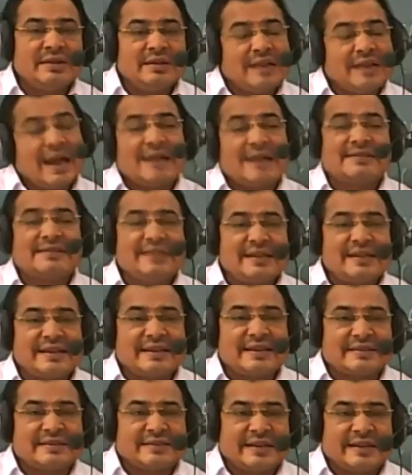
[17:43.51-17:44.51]
larger
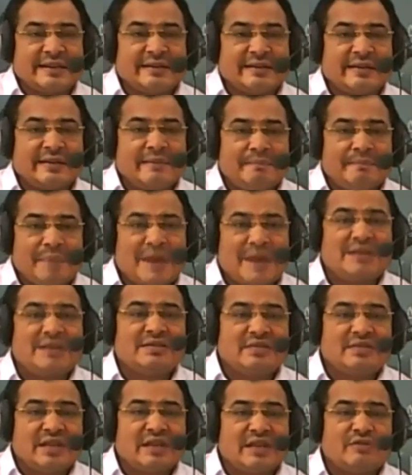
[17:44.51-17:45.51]
extent, but
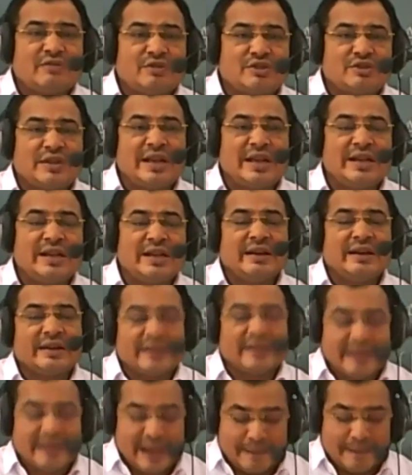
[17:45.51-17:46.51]
there was a
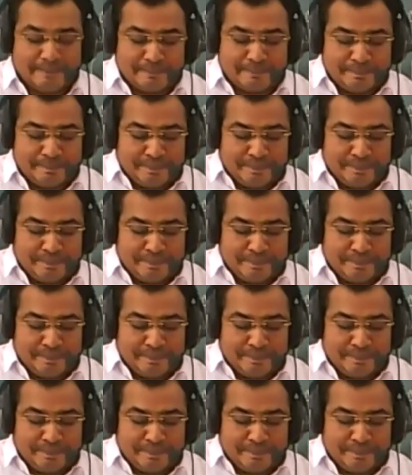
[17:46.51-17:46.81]
gap.